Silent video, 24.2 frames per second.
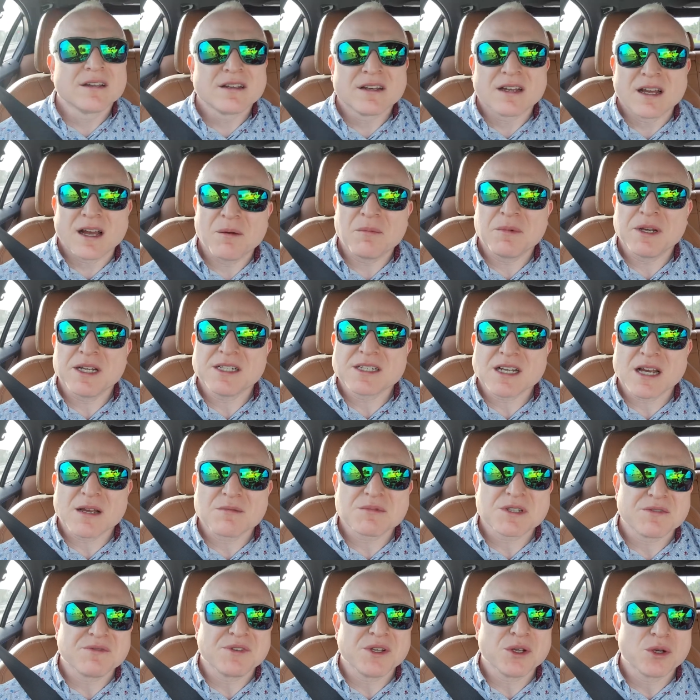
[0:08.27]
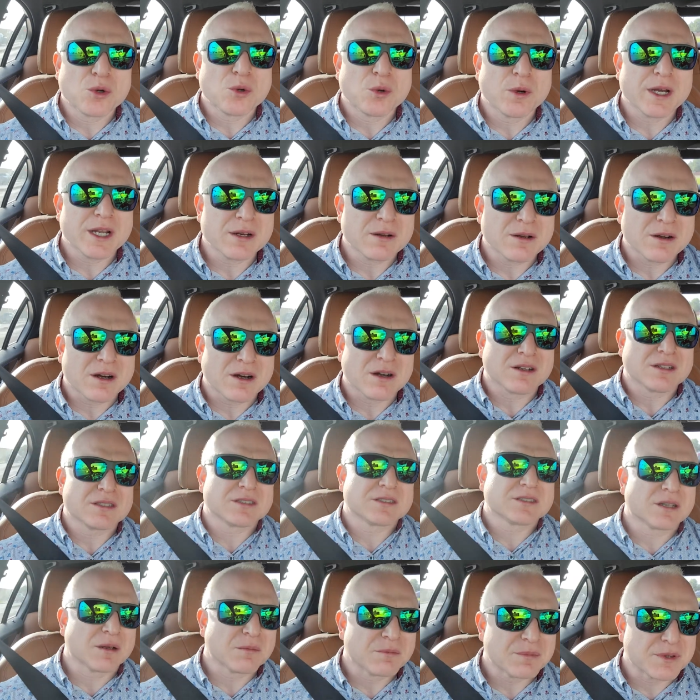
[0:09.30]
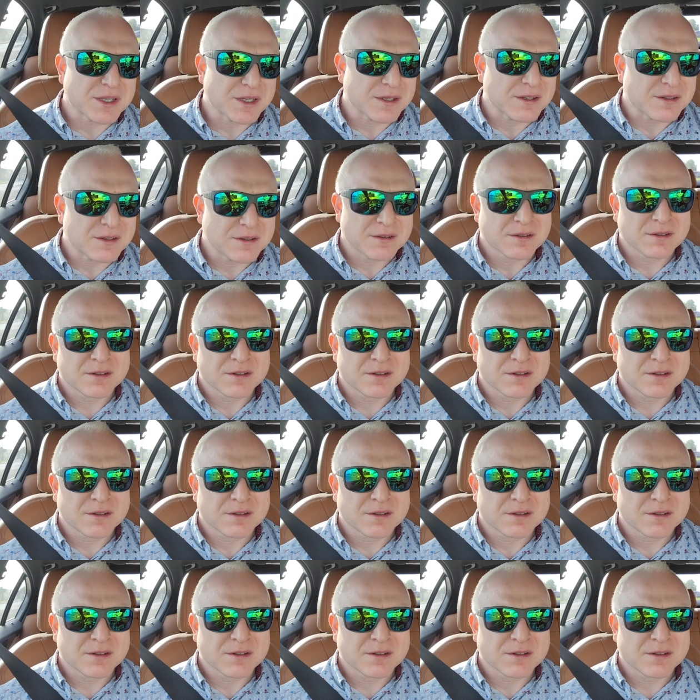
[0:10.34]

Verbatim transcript: Now, how many times have you quit on something?